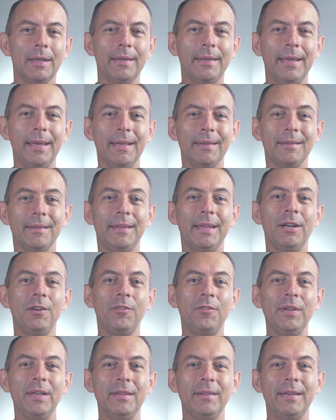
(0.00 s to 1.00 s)
that their
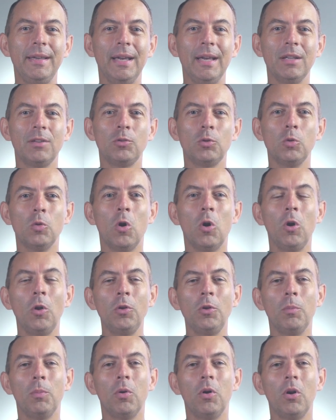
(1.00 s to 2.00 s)
feet get to all
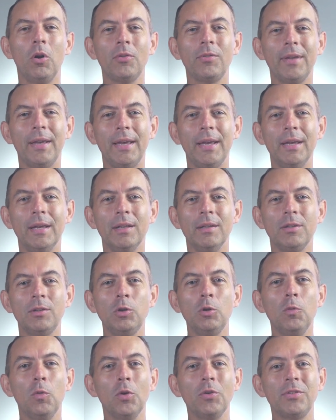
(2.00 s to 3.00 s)
the balls and
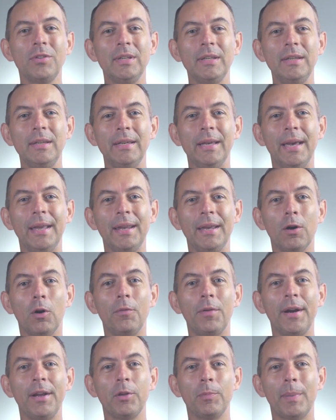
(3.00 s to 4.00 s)
you won't see any
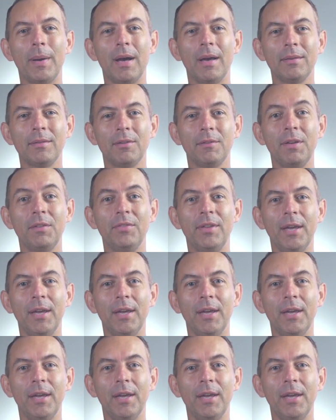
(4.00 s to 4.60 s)
overhead pass with